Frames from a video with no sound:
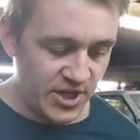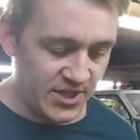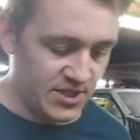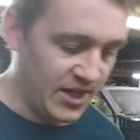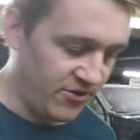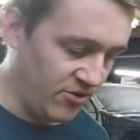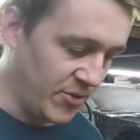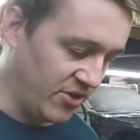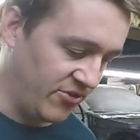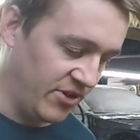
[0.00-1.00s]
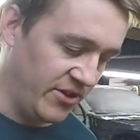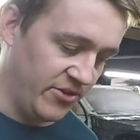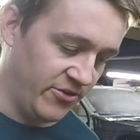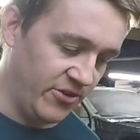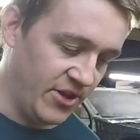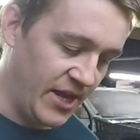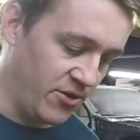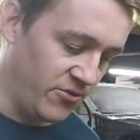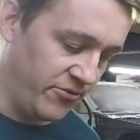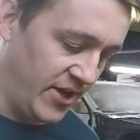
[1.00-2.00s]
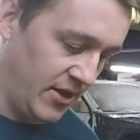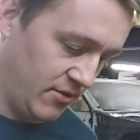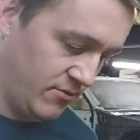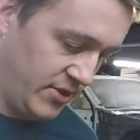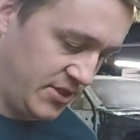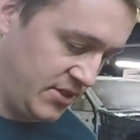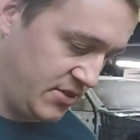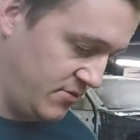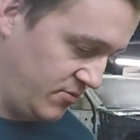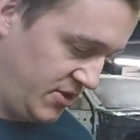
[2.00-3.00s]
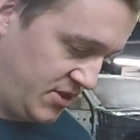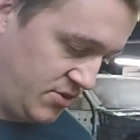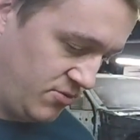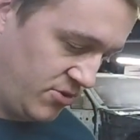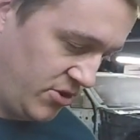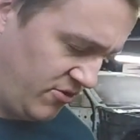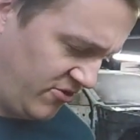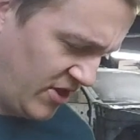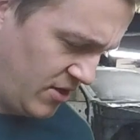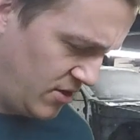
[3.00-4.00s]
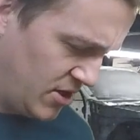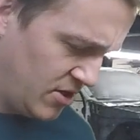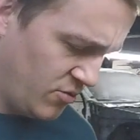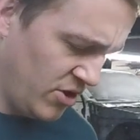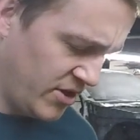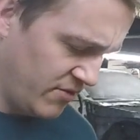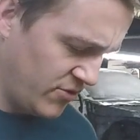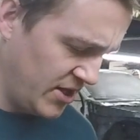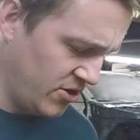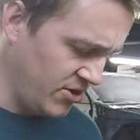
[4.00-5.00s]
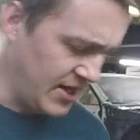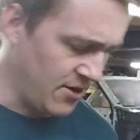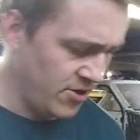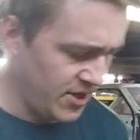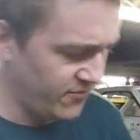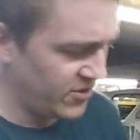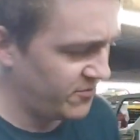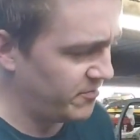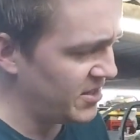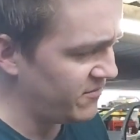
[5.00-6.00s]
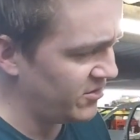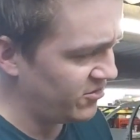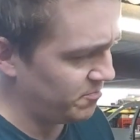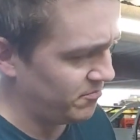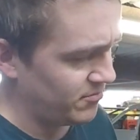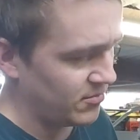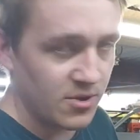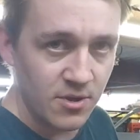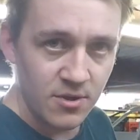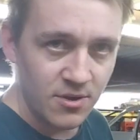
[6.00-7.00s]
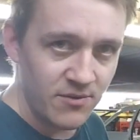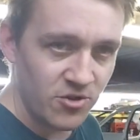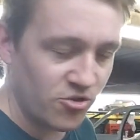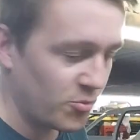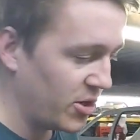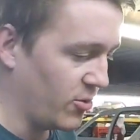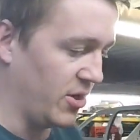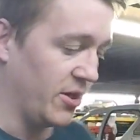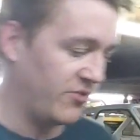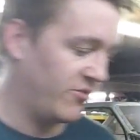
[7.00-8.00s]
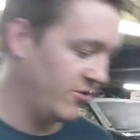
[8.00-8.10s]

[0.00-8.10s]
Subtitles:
it against the master cylinders and they all fit, which is all good. So we're looking really good now. Look, even the spring works.